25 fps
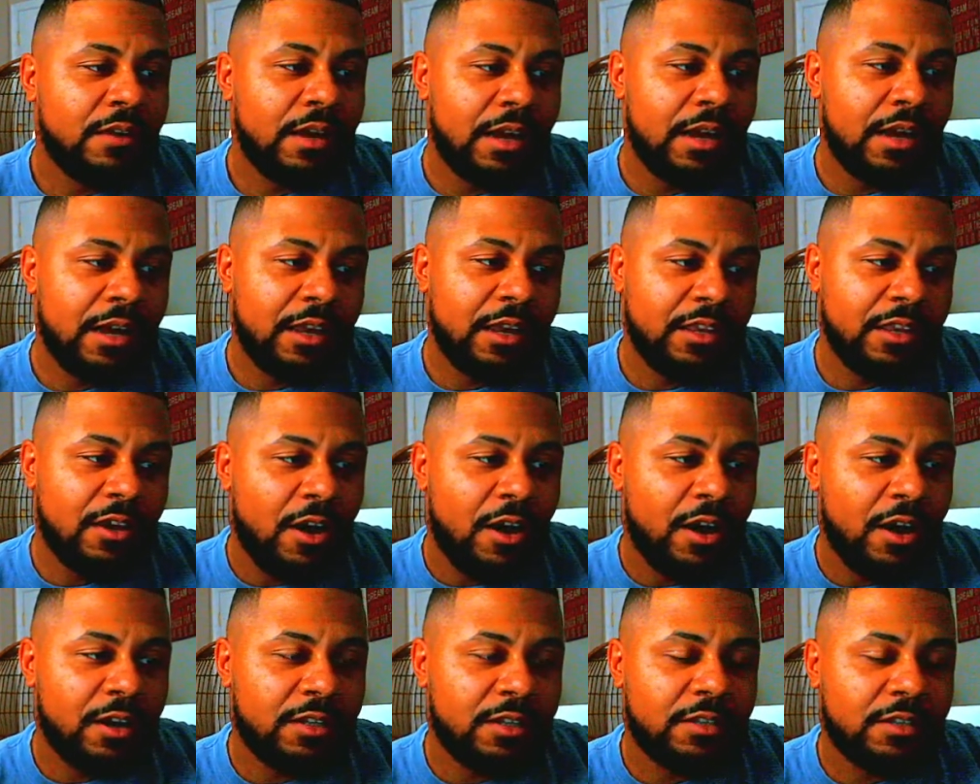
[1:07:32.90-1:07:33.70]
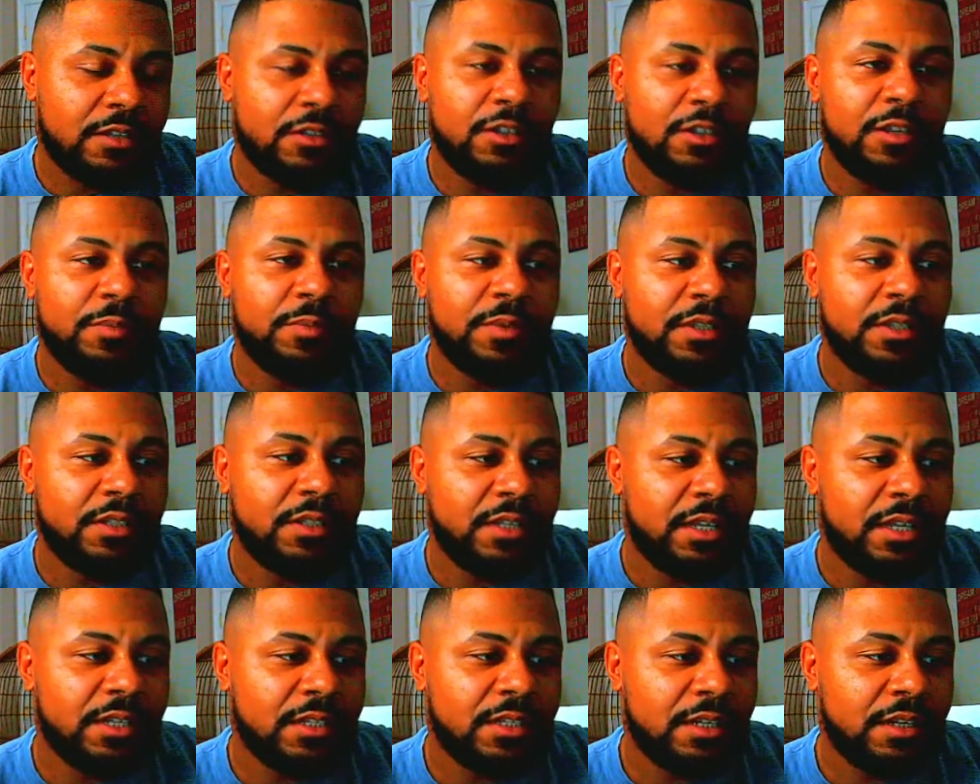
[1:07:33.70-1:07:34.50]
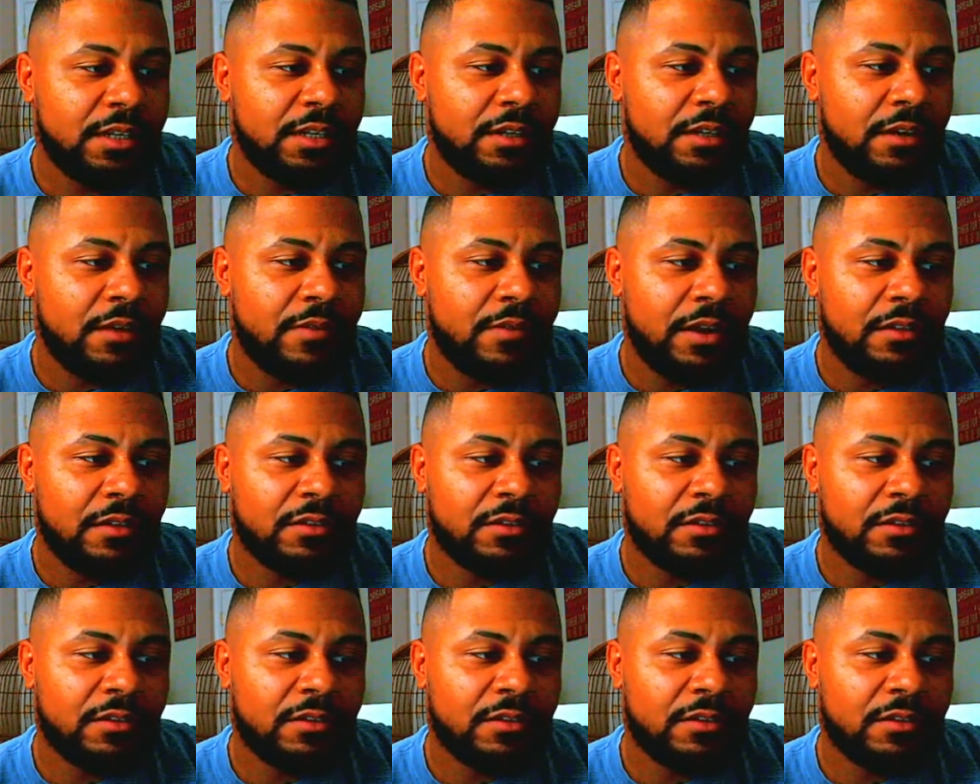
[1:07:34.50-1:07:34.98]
yards to the position, around